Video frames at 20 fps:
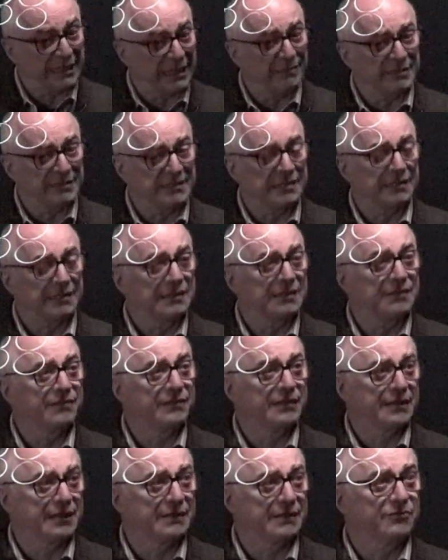a
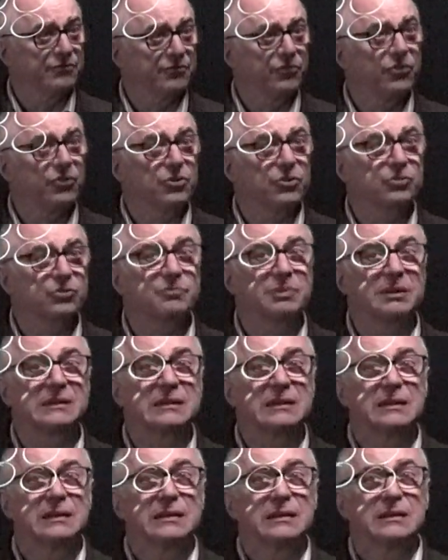significant force. But
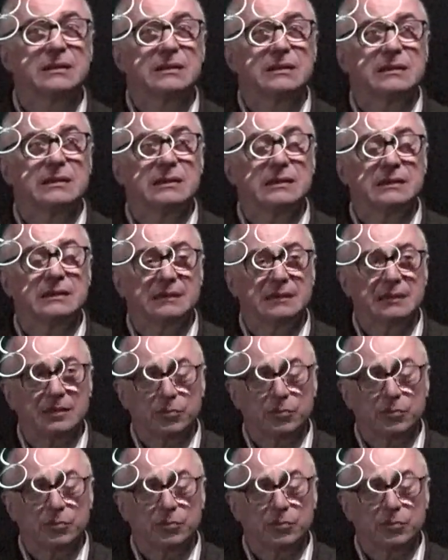there's